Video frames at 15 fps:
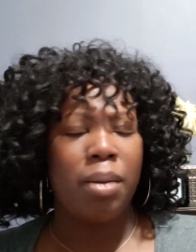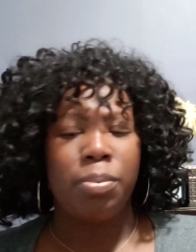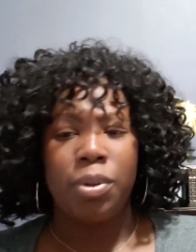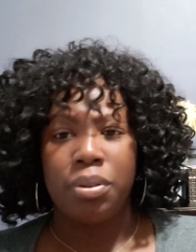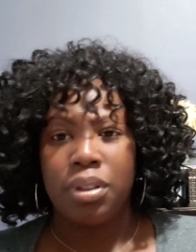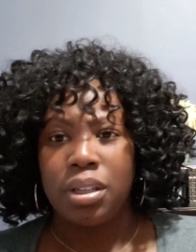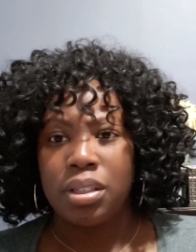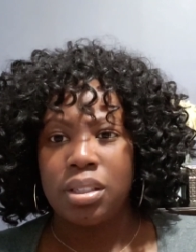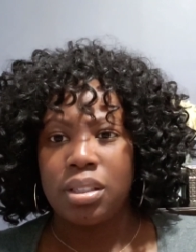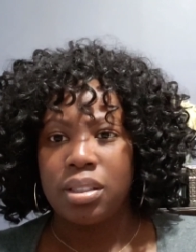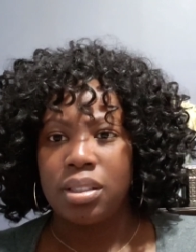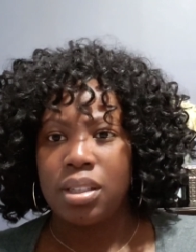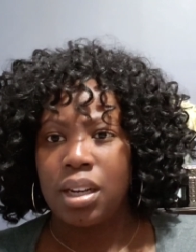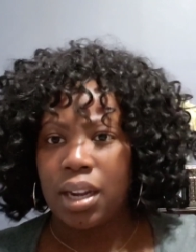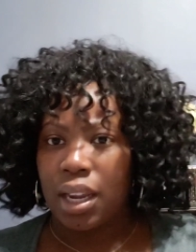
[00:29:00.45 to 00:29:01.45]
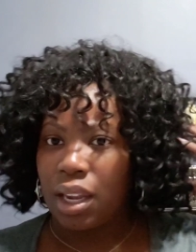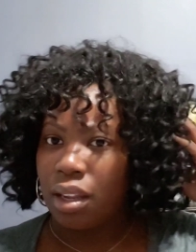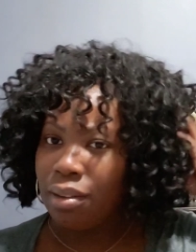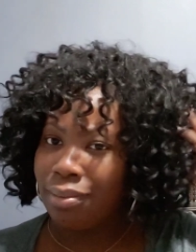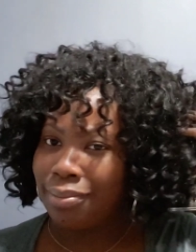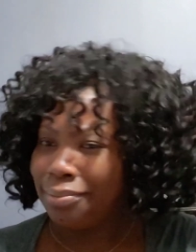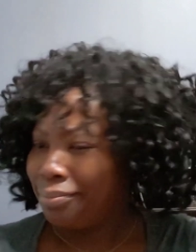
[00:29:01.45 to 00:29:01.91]
upload this tonight.
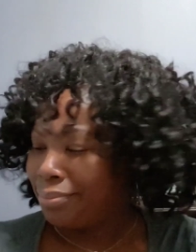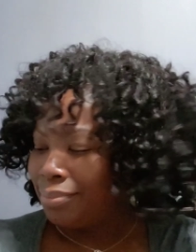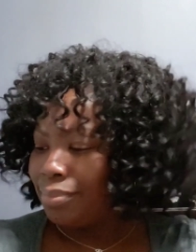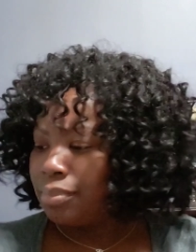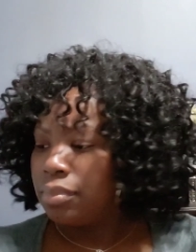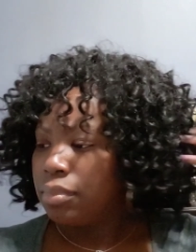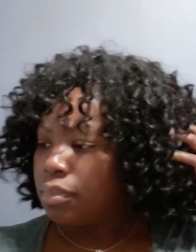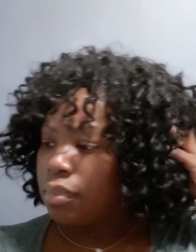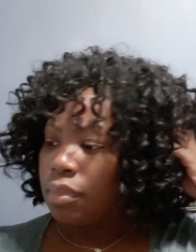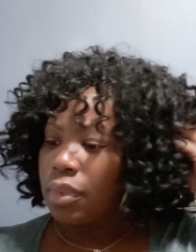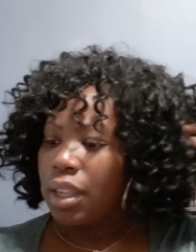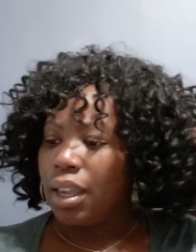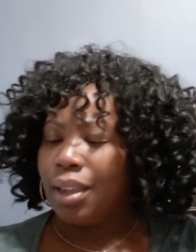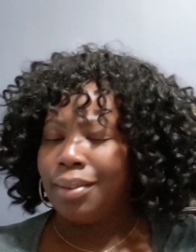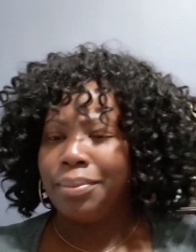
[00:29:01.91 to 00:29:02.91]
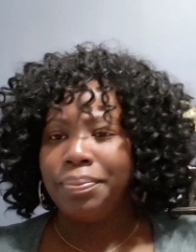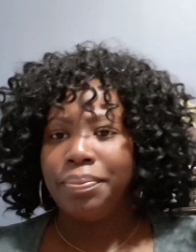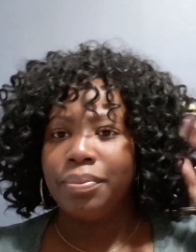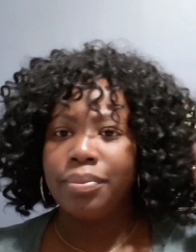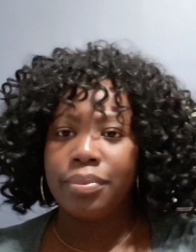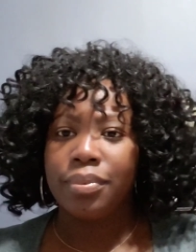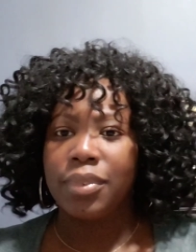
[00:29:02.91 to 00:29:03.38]
Yeah.
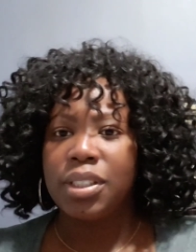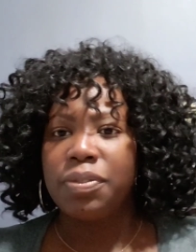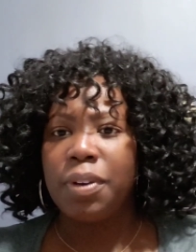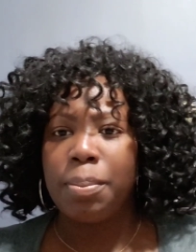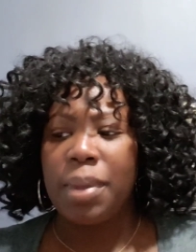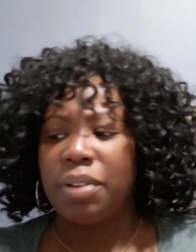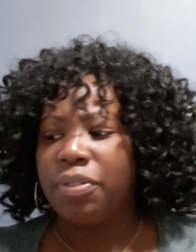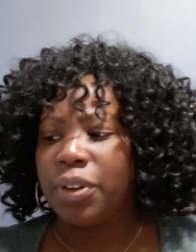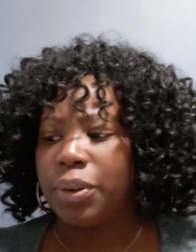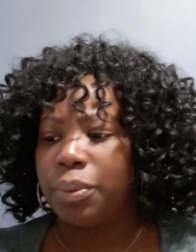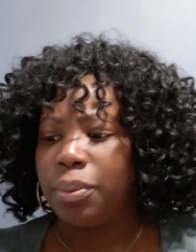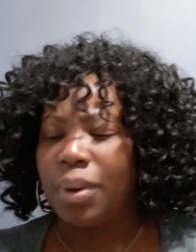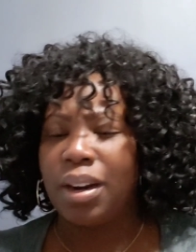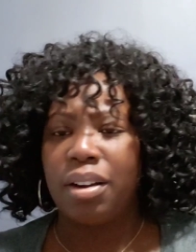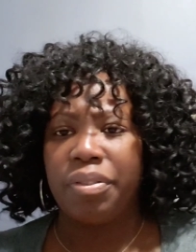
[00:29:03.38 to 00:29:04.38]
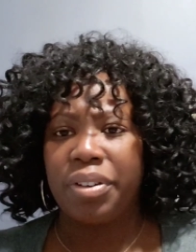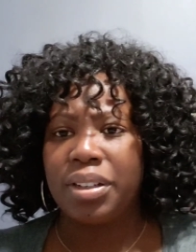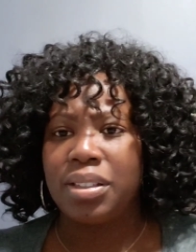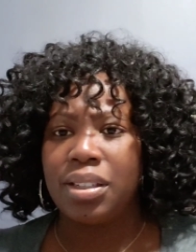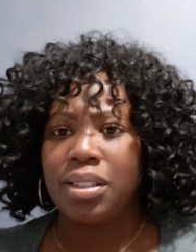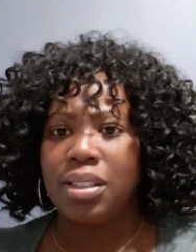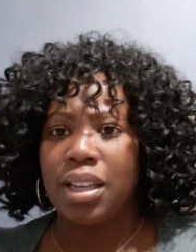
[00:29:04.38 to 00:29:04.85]
It's from my phone. Whatever.
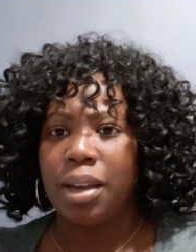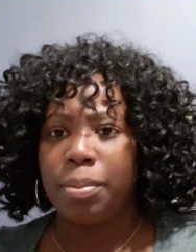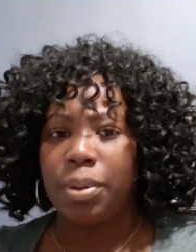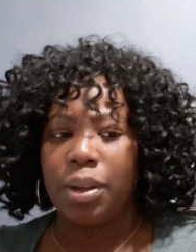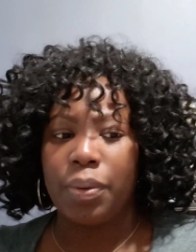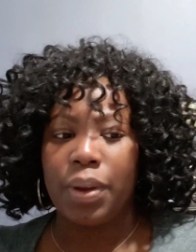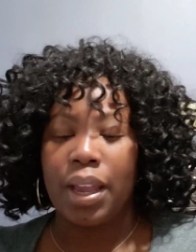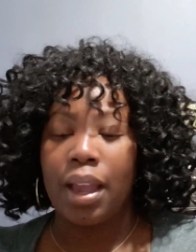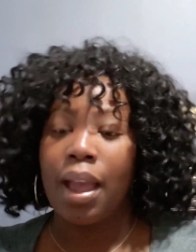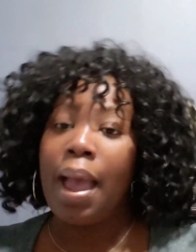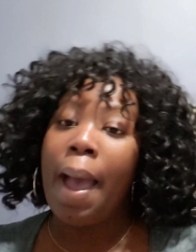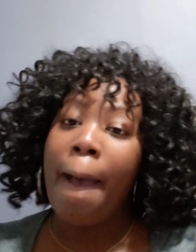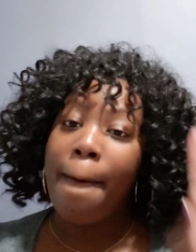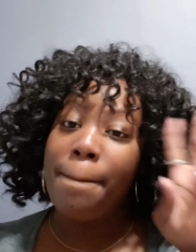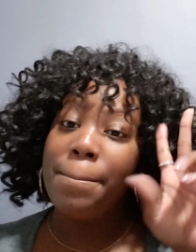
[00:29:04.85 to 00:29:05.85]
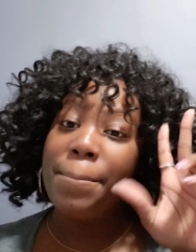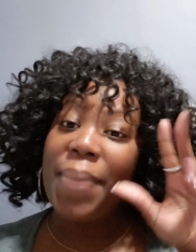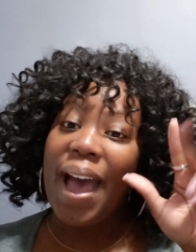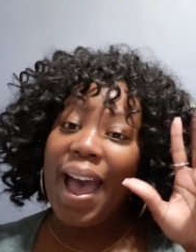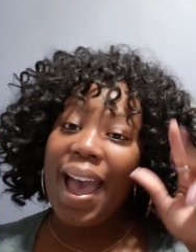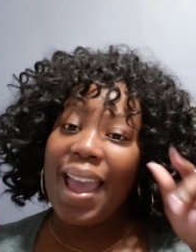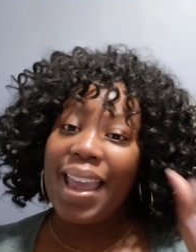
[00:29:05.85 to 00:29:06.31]
It's easy uploading.
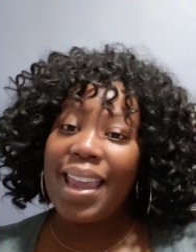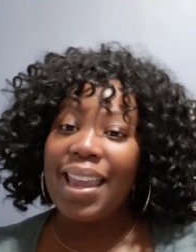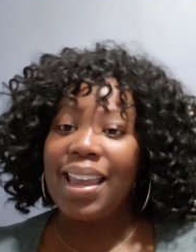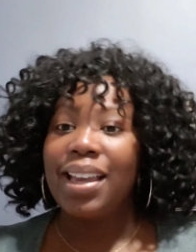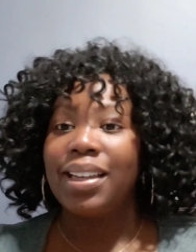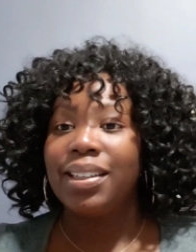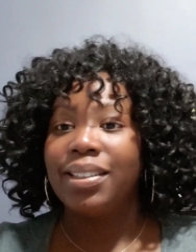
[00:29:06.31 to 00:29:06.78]
Bye!